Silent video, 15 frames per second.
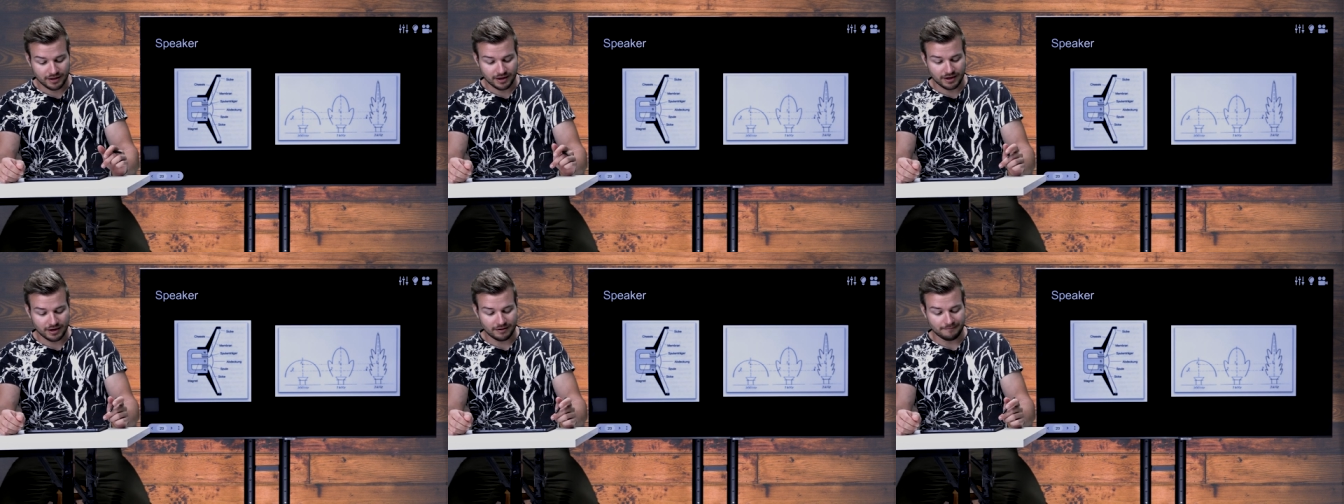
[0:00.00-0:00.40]

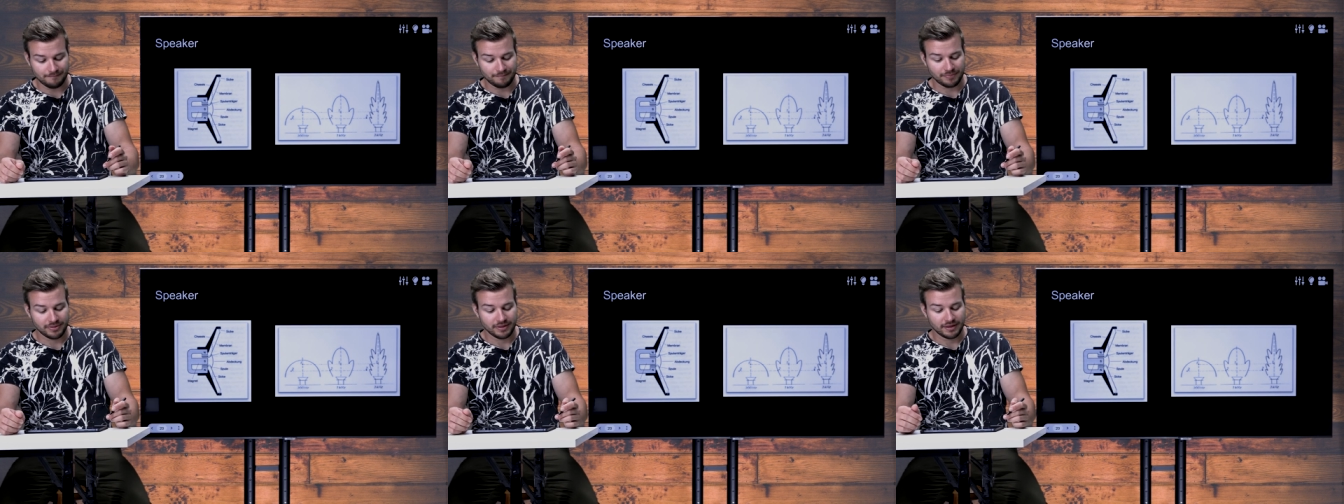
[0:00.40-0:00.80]

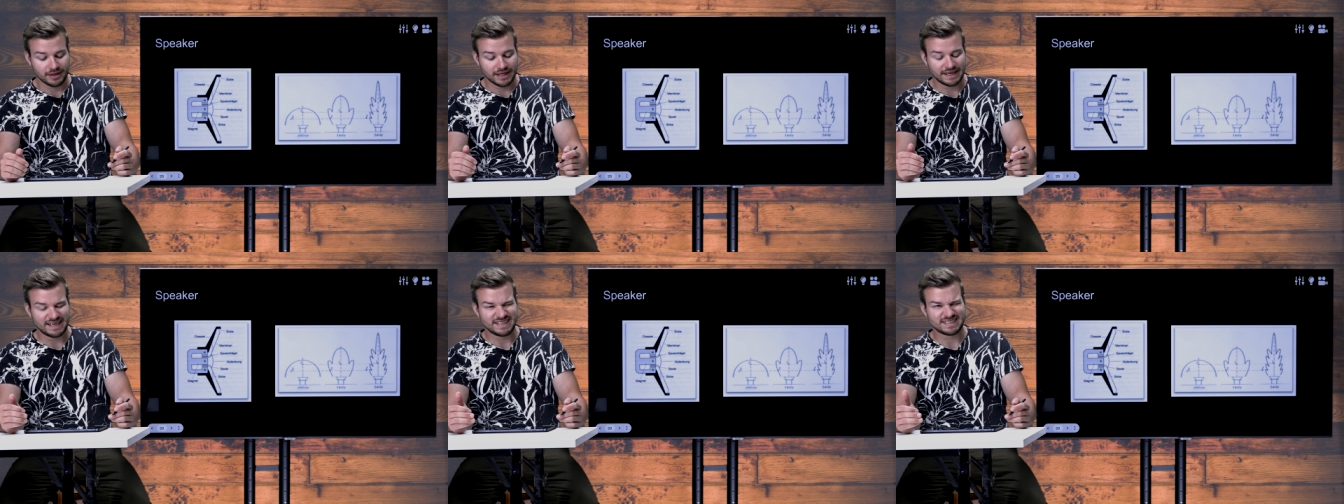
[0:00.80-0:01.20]
um,
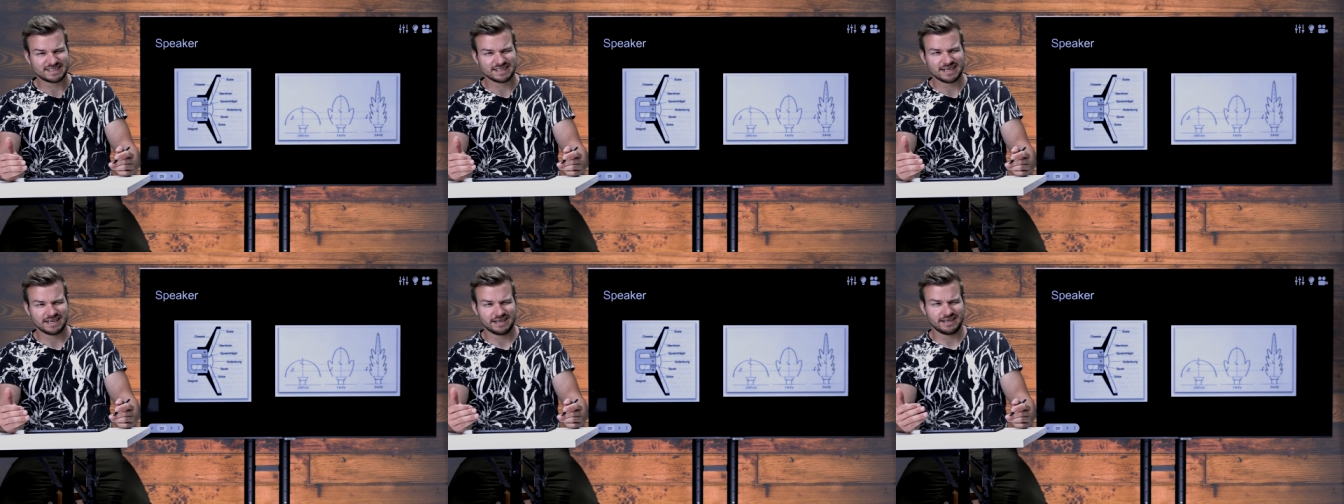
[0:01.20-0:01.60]

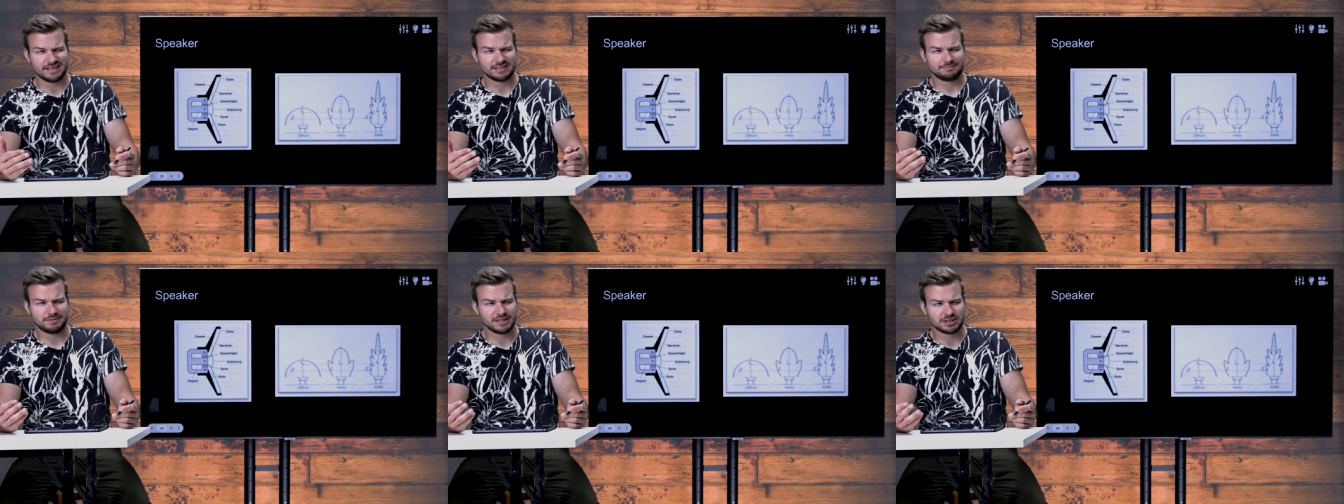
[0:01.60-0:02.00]
is a, uh,
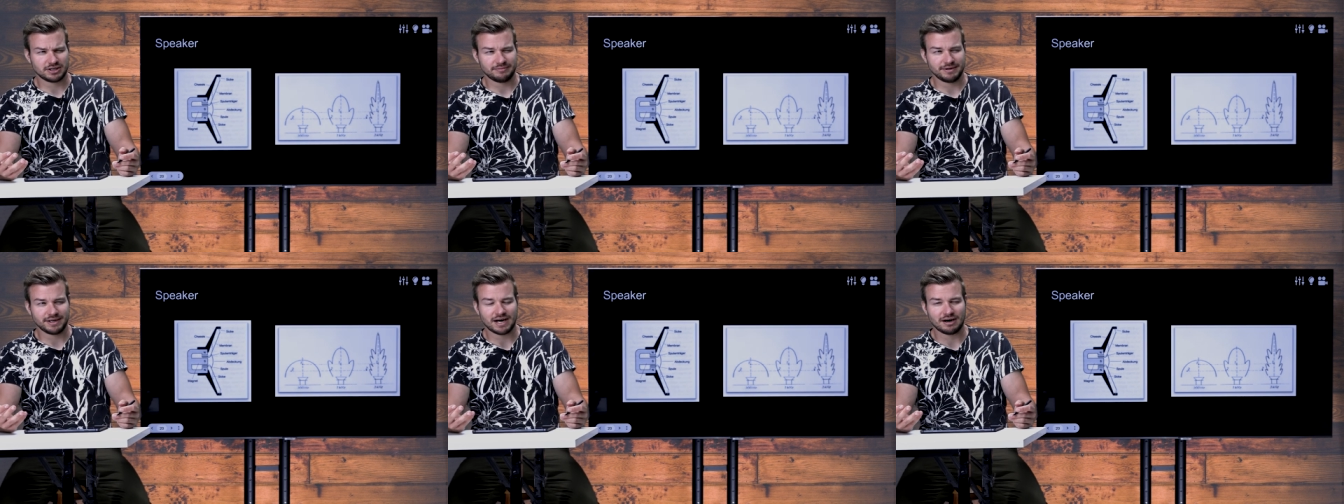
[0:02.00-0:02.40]
a, speaker.
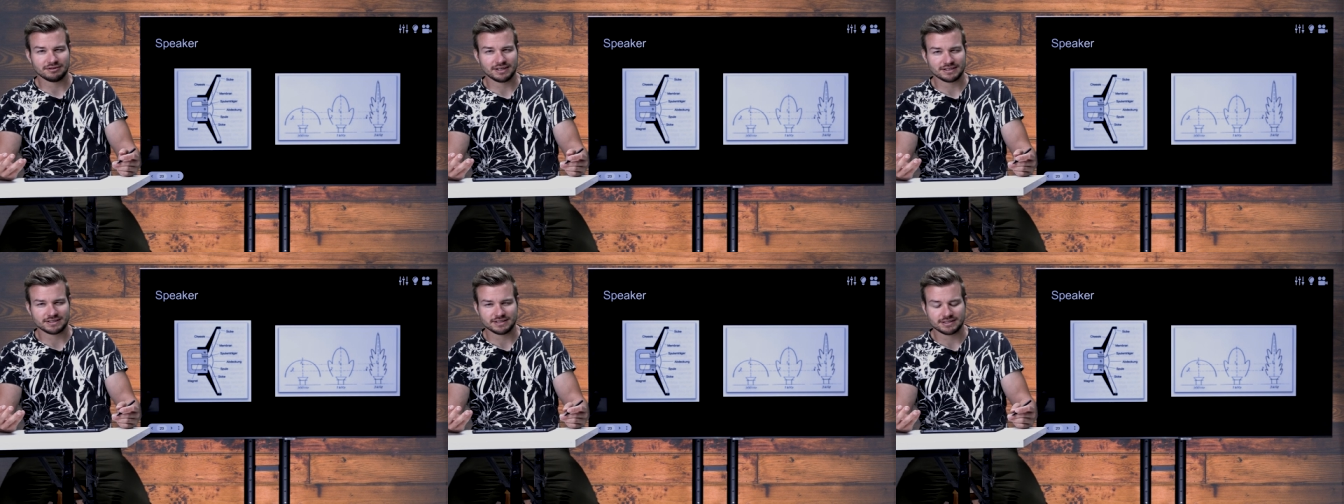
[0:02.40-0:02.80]
I mean, how
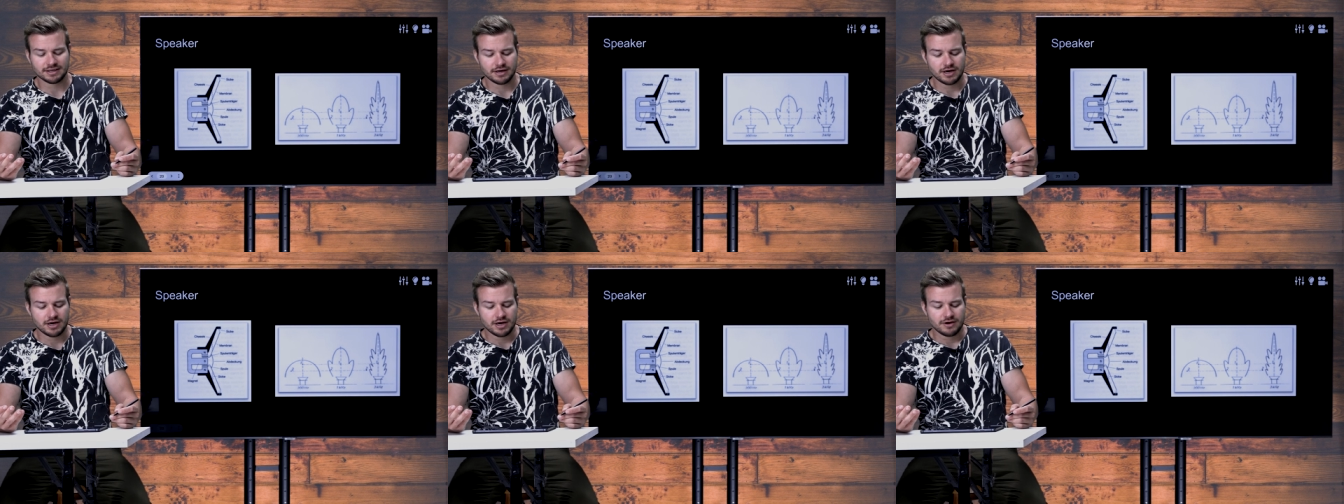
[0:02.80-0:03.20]
does it
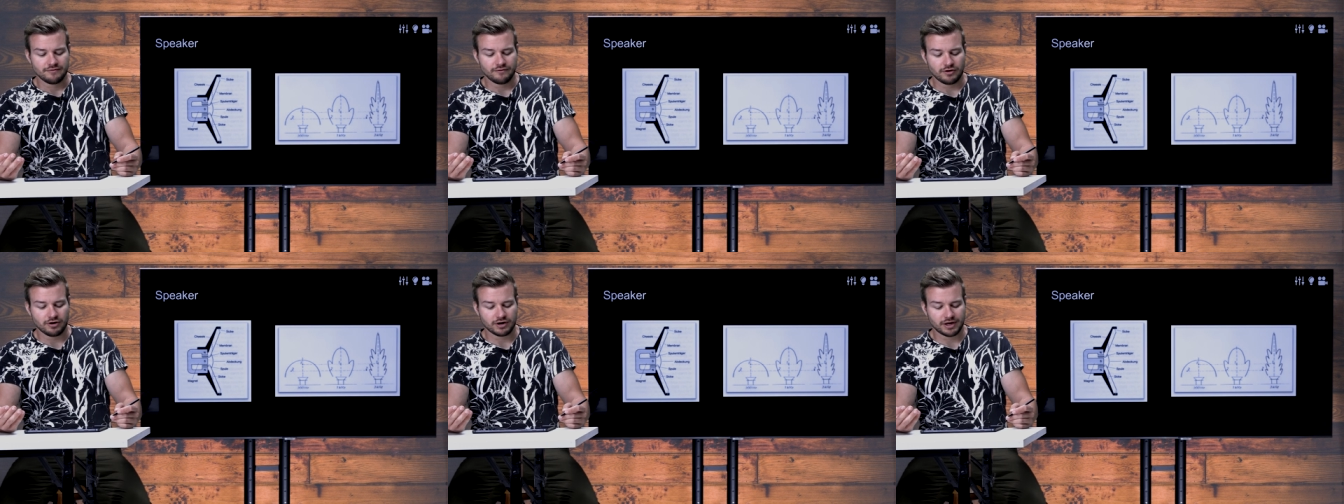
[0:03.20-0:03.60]

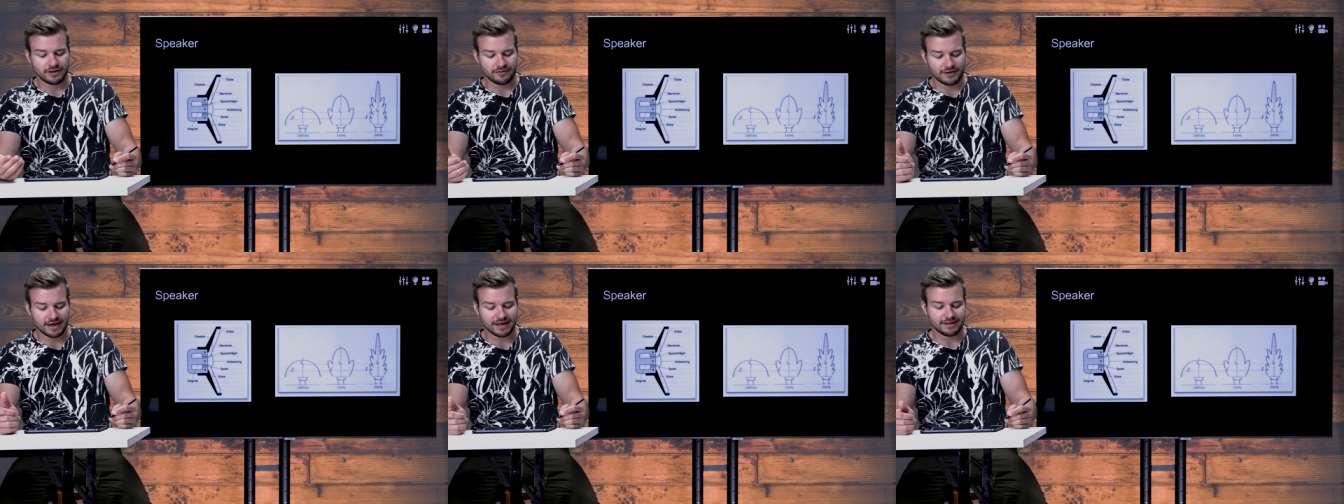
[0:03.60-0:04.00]
work
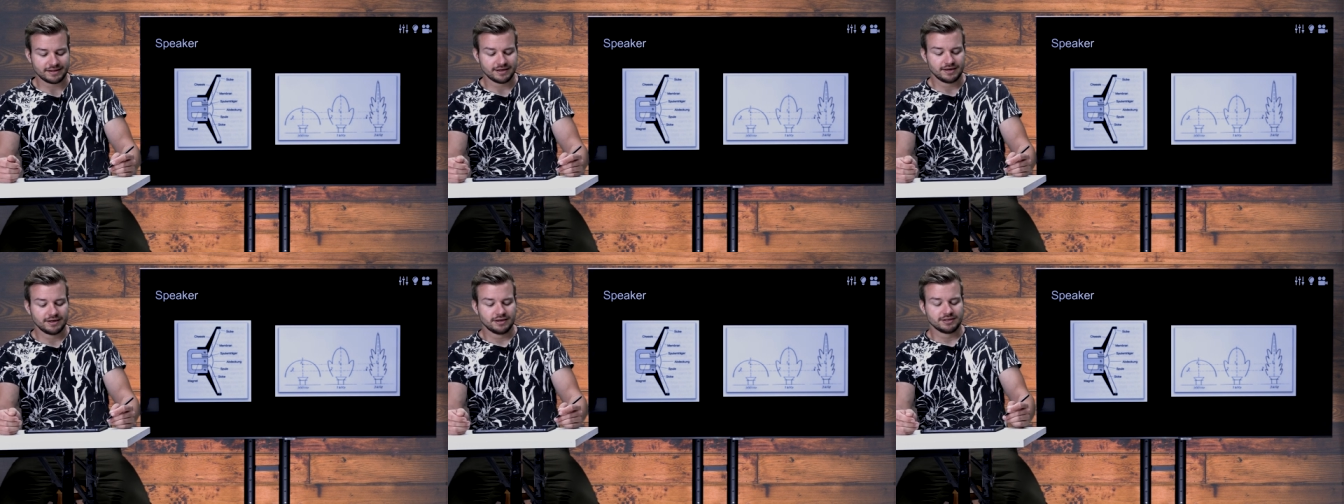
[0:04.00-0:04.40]
in the end?